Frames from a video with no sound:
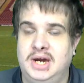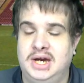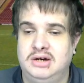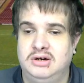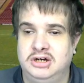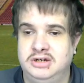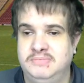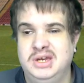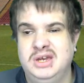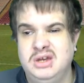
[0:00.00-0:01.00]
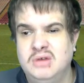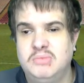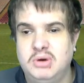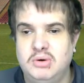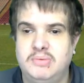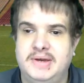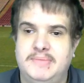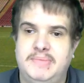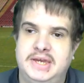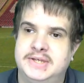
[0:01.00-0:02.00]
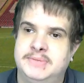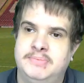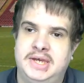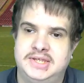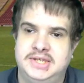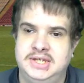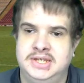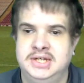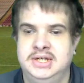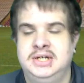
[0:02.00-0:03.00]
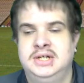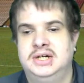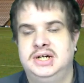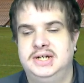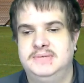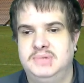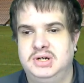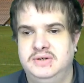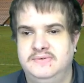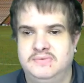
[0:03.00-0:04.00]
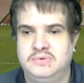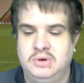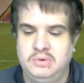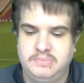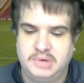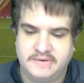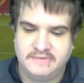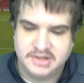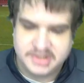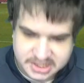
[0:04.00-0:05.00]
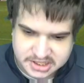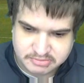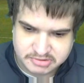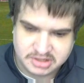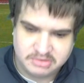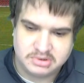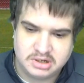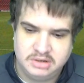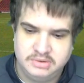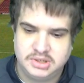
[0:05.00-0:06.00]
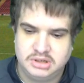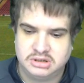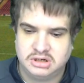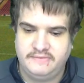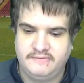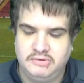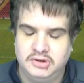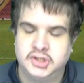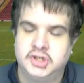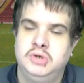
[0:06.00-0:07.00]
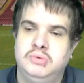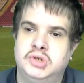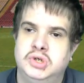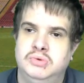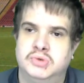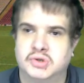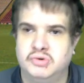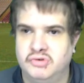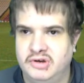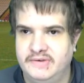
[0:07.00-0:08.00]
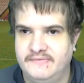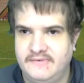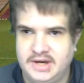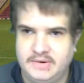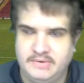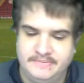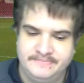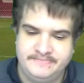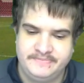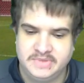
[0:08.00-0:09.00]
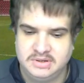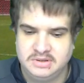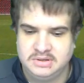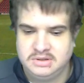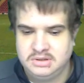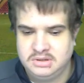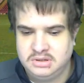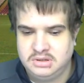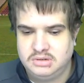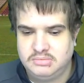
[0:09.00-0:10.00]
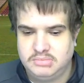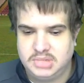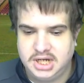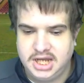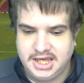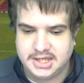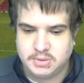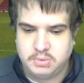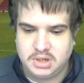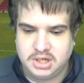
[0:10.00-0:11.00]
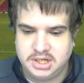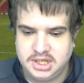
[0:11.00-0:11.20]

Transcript: at home, probably a bit expected overall. But as far as this result goes, I'll go for a 2-2 scoreline for that one. My next one